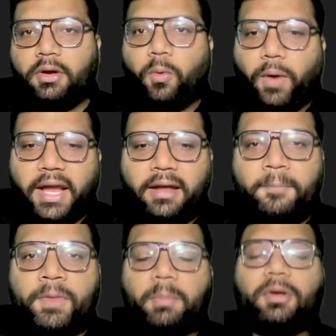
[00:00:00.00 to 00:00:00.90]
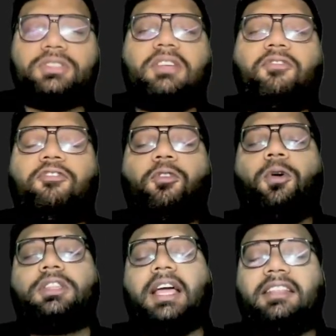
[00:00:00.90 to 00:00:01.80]
Why? Because the
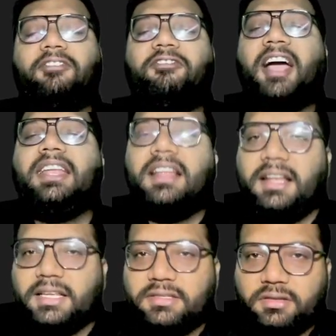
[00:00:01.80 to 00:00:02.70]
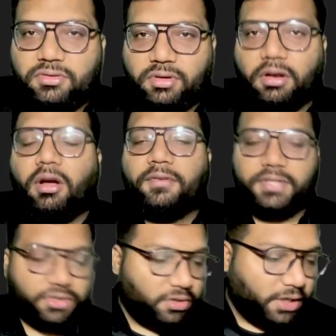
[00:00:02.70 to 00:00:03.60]
fourth and the final essential of
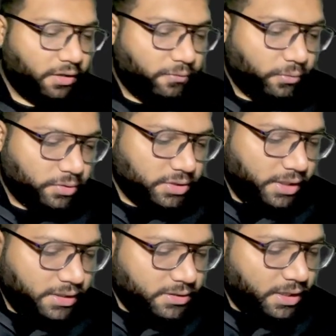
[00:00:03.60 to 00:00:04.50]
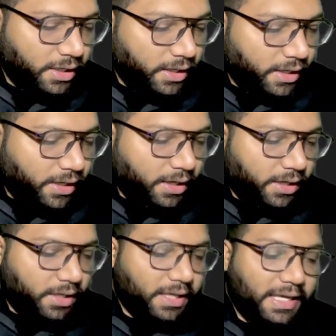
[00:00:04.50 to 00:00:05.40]
section 34 says
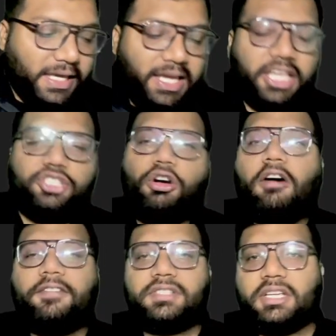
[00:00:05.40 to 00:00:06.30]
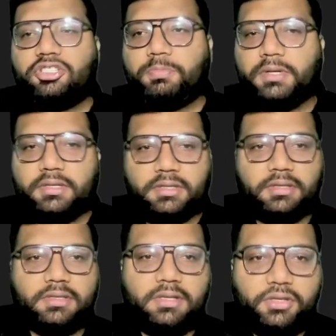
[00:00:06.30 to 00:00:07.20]
each of such
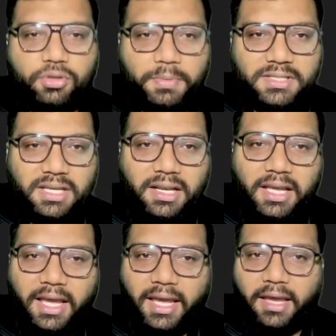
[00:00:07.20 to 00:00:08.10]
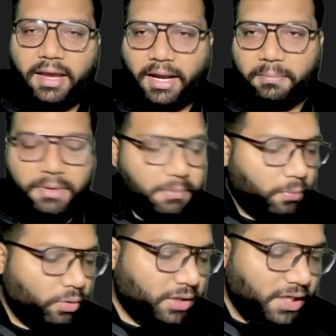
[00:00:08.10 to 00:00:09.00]
persons, so basically A and B
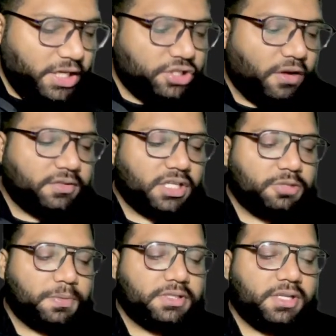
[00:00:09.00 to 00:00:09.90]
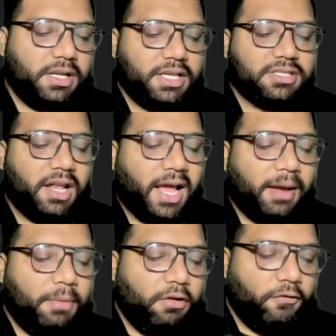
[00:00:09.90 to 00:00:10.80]
both, each of such person is
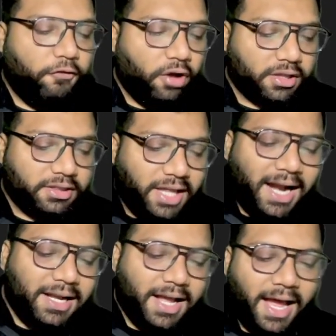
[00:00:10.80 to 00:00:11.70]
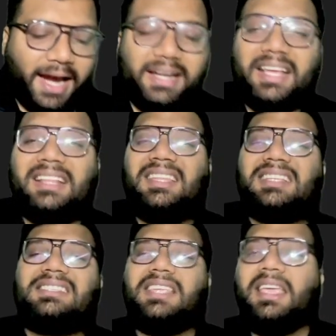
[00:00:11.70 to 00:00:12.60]
liable for that act in the
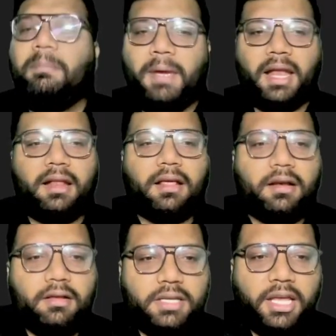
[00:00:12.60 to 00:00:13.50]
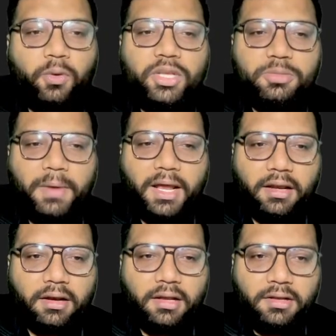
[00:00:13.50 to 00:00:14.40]
same manner. In which
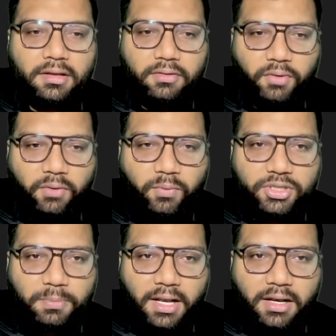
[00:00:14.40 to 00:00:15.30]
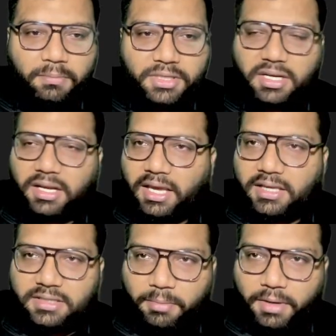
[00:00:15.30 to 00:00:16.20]
manner? In which manner Mr. A
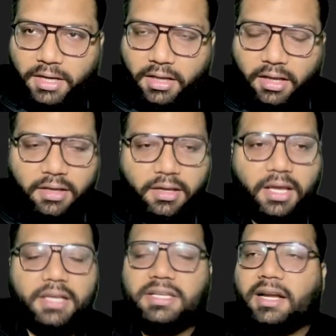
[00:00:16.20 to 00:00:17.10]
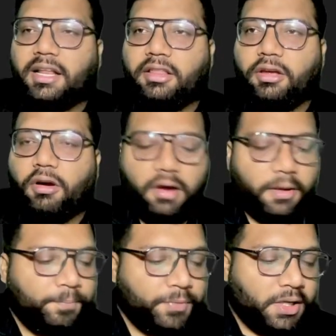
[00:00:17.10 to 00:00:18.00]
is committing, A is getting the
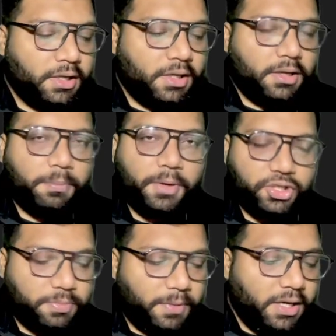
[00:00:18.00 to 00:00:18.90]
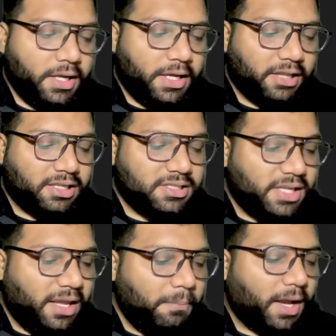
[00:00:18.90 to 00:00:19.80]
punishment in the
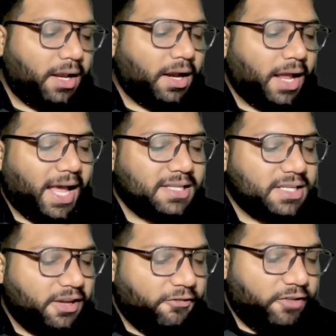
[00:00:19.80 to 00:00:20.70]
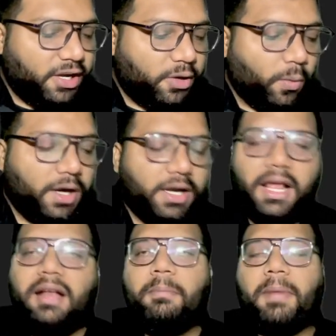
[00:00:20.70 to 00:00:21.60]
same manner as if it were
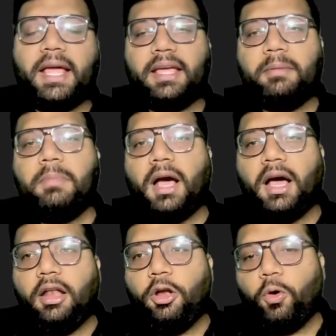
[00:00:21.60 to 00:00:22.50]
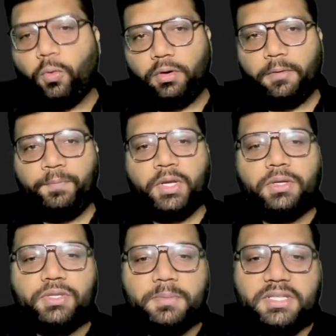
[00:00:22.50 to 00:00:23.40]
done by him alone.
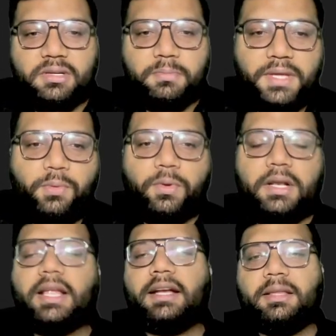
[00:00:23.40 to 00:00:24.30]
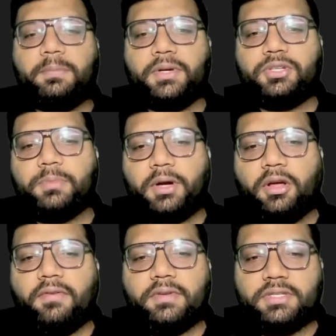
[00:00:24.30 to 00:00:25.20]
So Mr. B will get the punishment
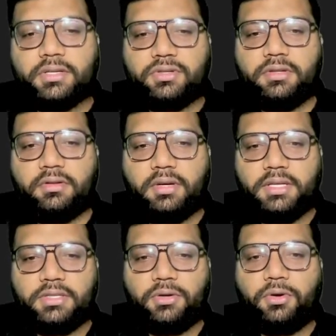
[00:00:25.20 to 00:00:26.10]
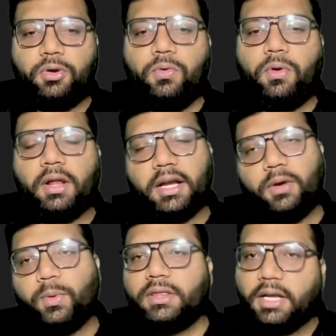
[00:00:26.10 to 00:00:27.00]
of section 302,
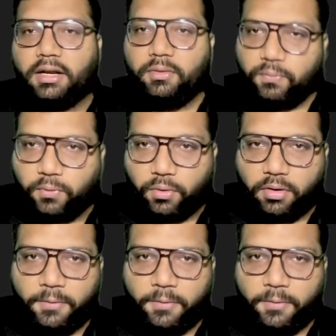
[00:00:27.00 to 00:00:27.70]
read with 34.